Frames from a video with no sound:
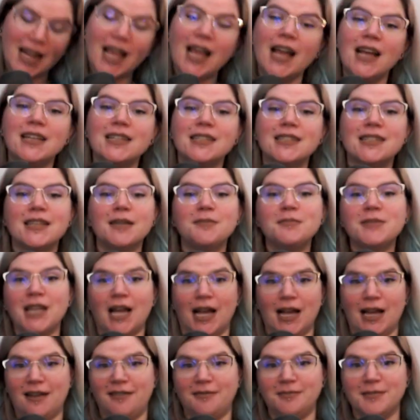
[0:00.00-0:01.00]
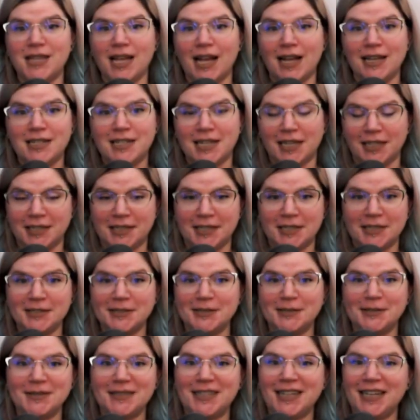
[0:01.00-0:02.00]
Sometimes I tell
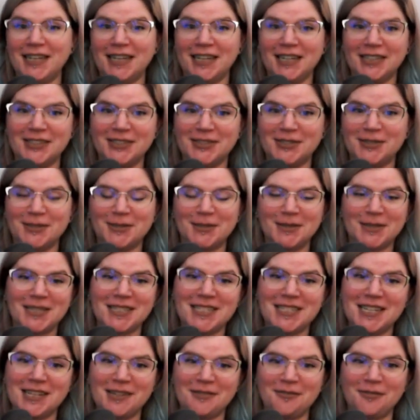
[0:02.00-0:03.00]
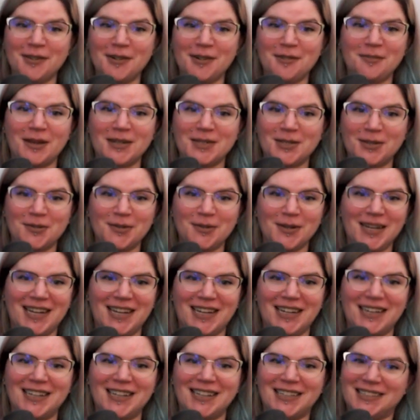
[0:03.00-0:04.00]
you, sitting in front of my
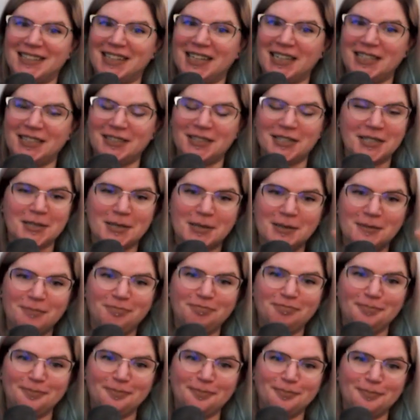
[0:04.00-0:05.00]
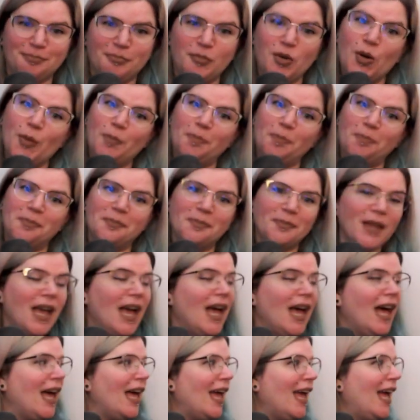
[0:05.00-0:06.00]
screen and I just boop.
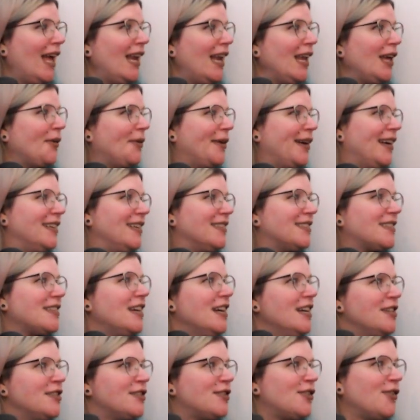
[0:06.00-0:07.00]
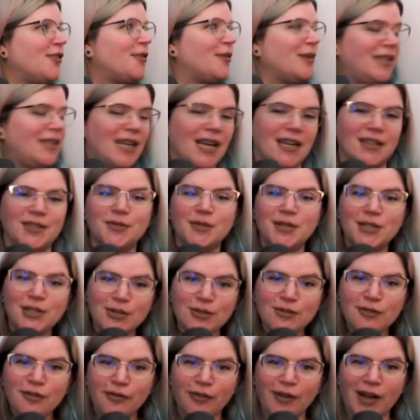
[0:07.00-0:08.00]
Anyways, so I
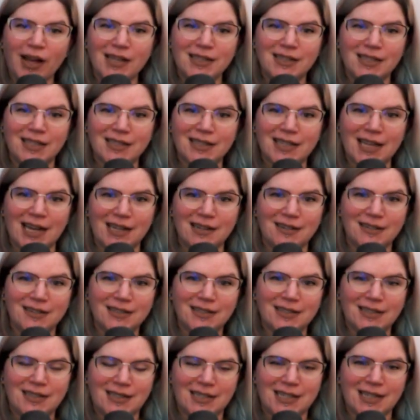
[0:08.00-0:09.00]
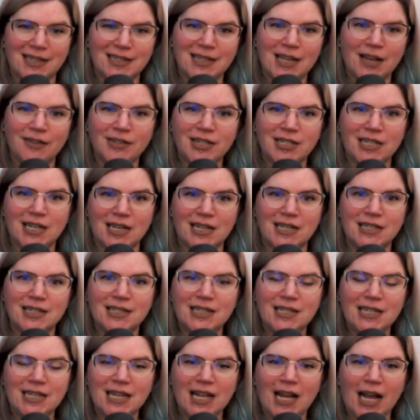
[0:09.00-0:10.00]
do find that does have a
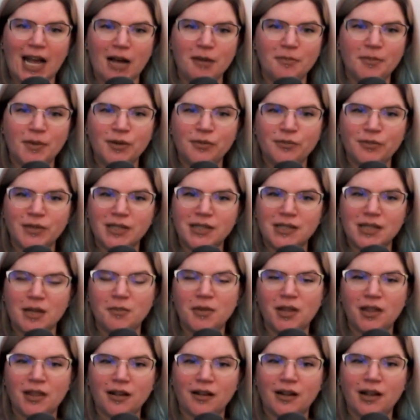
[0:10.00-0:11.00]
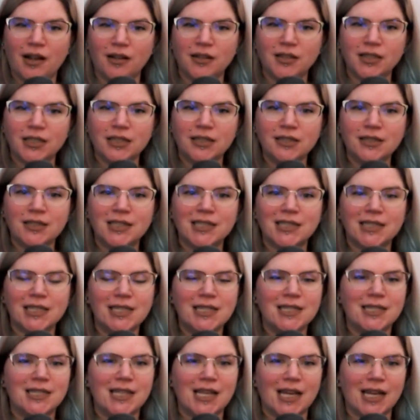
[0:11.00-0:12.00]
tendency to happen with some of their colors,
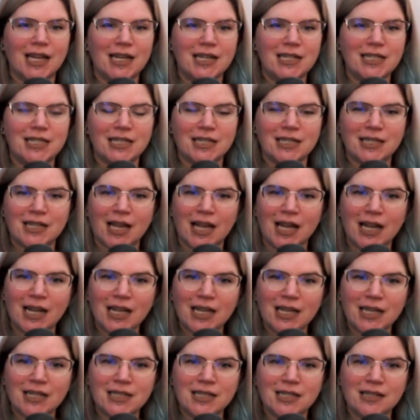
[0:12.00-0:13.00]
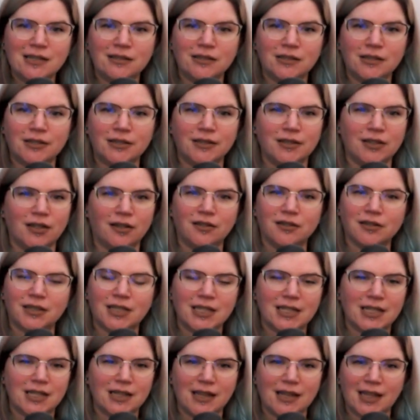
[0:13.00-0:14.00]
is that it just kind of gets a little dull
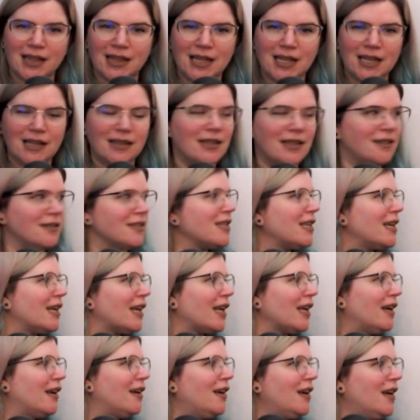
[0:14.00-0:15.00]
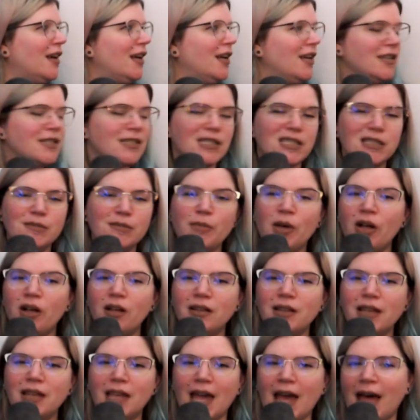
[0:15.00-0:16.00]
because like there's like a
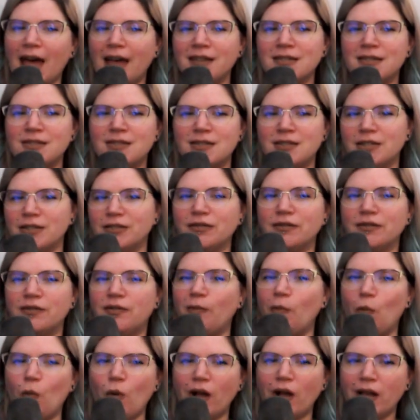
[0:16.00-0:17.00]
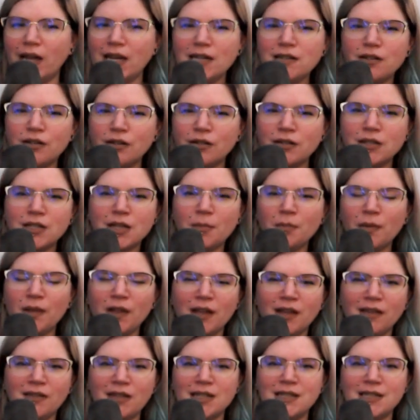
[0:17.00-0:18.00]
small cast of white or
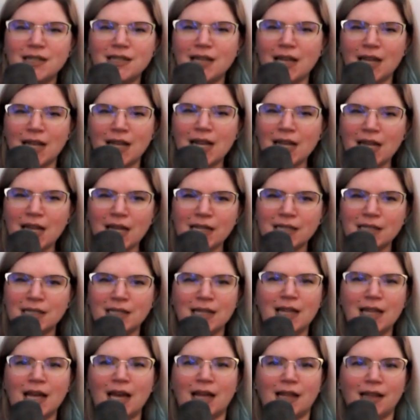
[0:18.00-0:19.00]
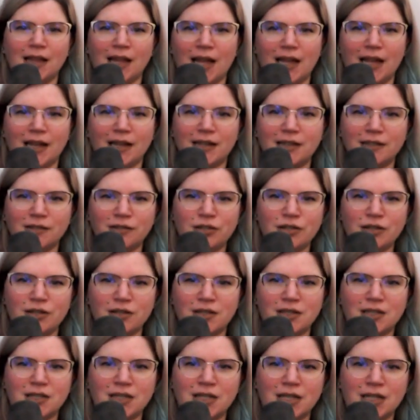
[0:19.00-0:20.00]
something that's in it that like
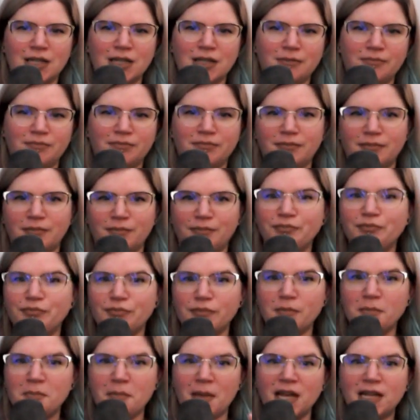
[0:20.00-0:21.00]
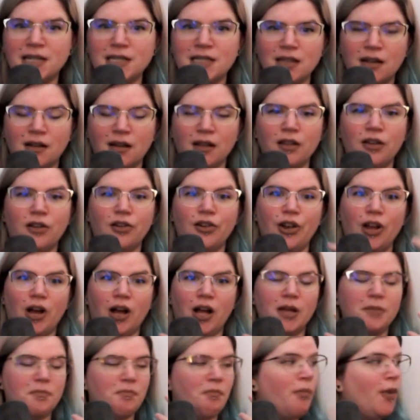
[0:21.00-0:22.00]
just makes the color
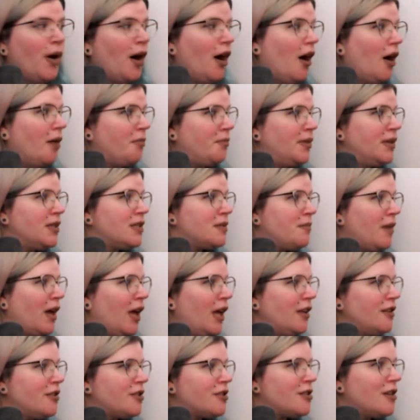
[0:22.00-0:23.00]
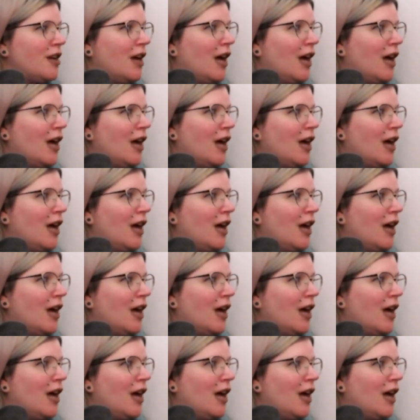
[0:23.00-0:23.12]
not pop as much.